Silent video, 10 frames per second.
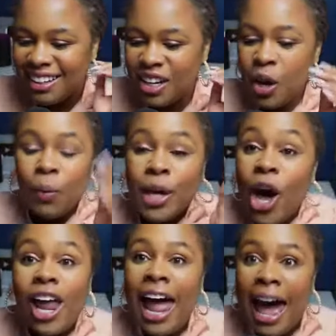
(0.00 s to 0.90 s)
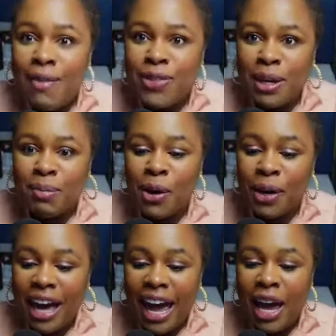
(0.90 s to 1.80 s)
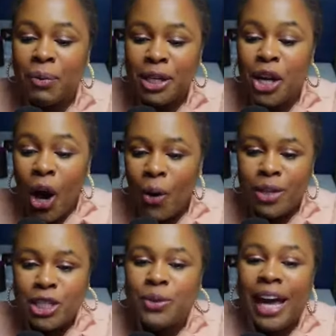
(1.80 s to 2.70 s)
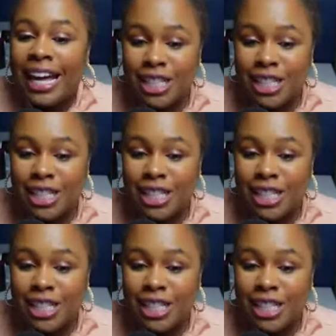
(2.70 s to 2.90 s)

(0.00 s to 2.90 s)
we all have them, okay? And we know that you can't do